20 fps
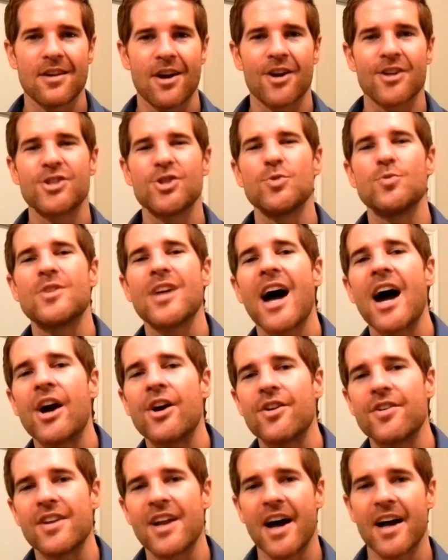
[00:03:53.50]
Aren't you
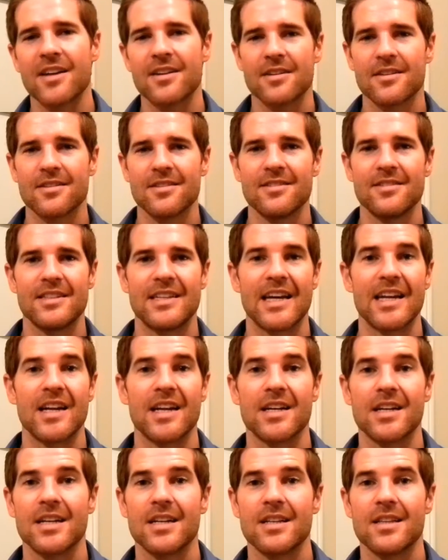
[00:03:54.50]
tired of not
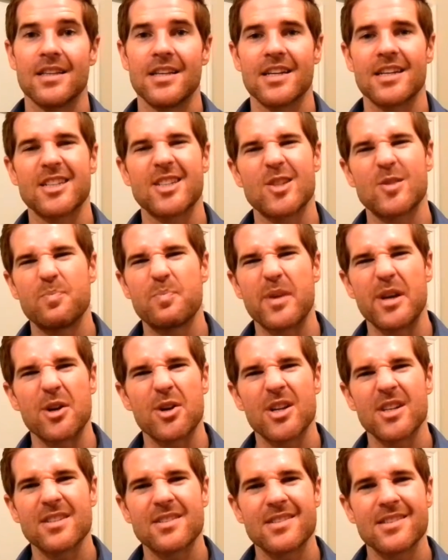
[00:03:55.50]
getting the
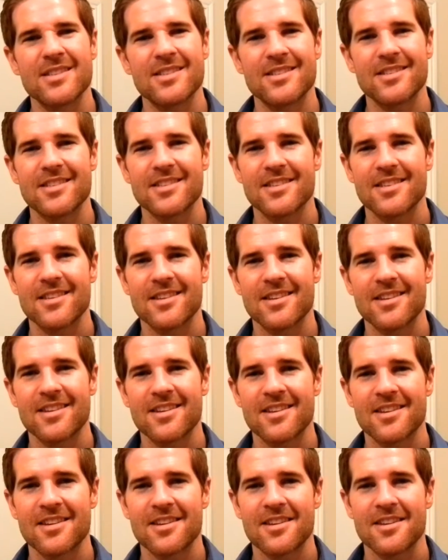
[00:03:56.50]
experiences
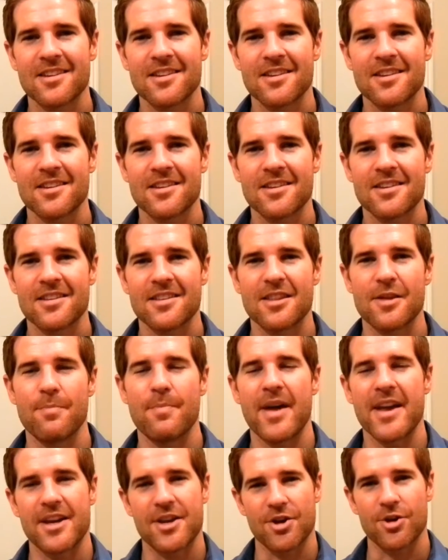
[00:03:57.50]
that
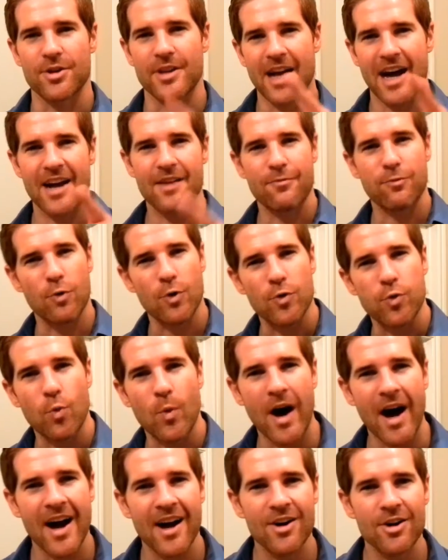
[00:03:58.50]
make your life
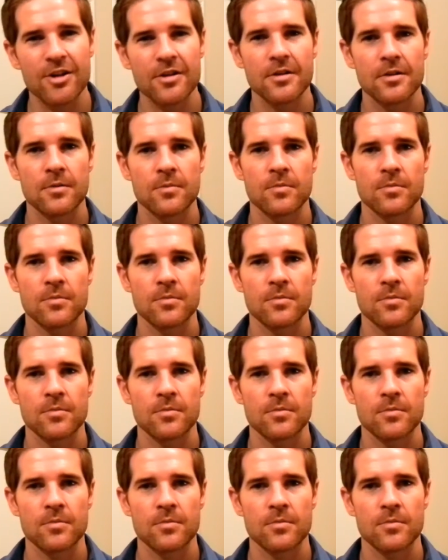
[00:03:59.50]
worthwhile?